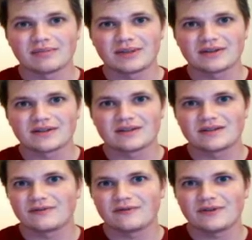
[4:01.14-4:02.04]
because
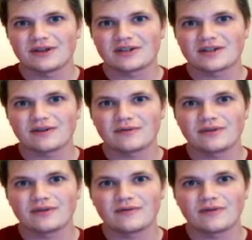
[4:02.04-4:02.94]
the fish
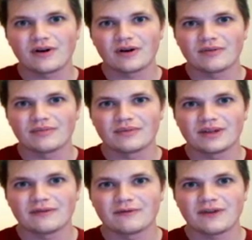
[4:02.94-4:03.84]
suffer from
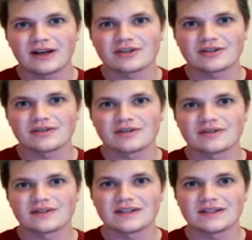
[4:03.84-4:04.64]
infections,